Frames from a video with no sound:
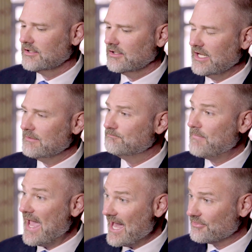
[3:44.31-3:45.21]
and
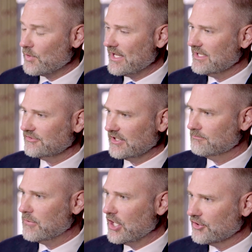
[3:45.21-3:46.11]
pathways
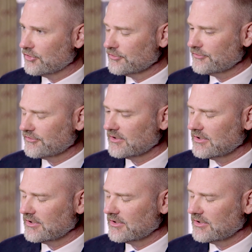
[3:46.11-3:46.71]
and bundles.